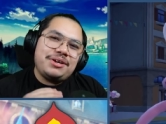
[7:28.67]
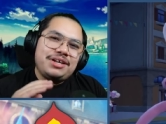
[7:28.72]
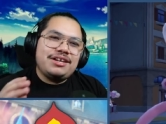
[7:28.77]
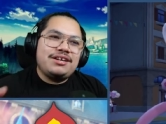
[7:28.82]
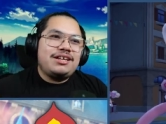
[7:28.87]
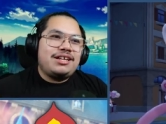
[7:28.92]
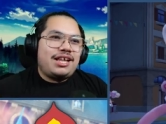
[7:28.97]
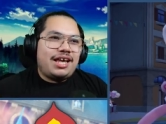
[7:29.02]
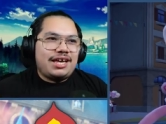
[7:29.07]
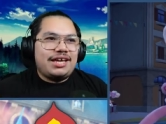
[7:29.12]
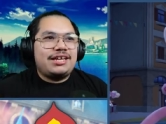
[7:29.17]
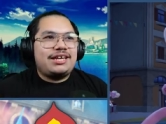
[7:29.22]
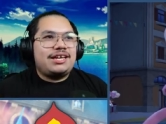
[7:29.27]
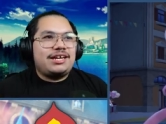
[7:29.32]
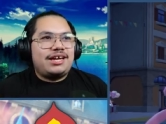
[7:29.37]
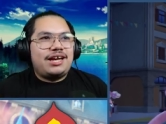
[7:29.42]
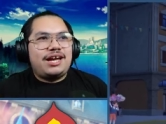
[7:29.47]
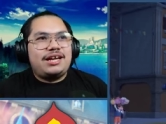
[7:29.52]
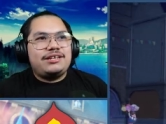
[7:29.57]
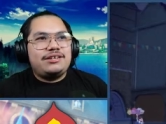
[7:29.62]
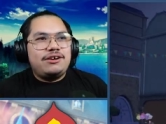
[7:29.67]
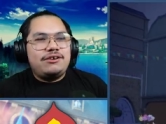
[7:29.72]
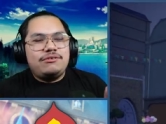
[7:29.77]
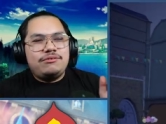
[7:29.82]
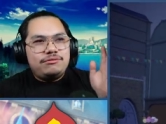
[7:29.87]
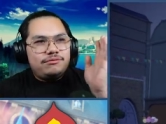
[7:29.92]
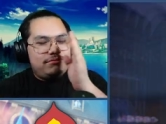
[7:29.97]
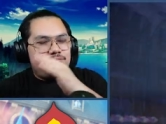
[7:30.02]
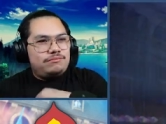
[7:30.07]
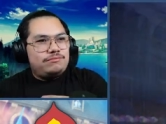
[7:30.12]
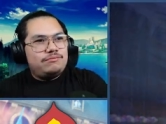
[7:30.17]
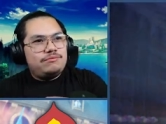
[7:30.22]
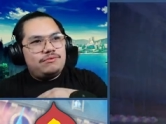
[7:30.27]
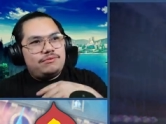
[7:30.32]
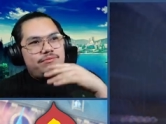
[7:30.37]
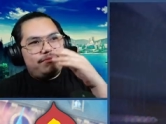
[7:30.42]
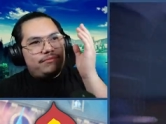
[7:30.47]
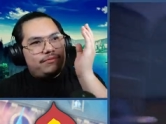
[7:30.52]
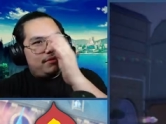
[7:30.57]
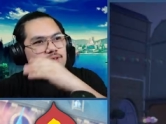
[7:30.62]
I know, like, I know
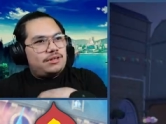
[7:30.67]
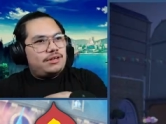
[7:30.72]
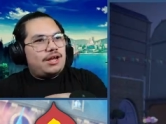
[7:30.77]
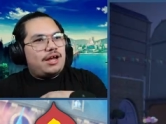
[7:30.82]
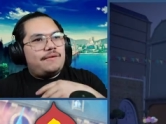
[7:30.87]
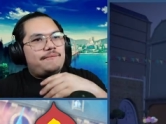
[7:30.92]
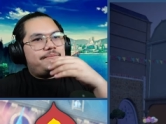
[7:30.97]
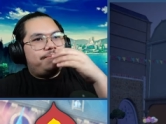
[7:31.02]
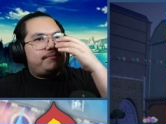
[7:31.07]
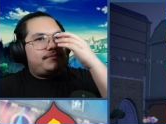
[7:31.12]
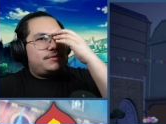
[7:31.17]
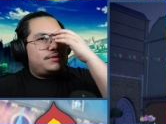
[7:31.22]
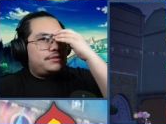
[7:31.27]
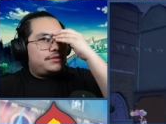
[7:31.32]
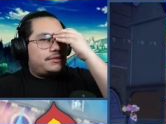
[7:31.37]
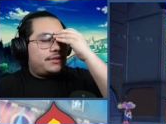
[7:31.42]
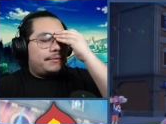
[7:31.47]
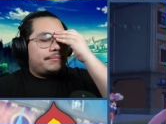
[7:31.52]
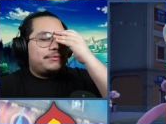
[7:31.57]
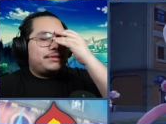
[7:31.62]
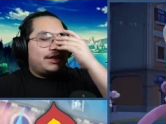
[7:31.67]
some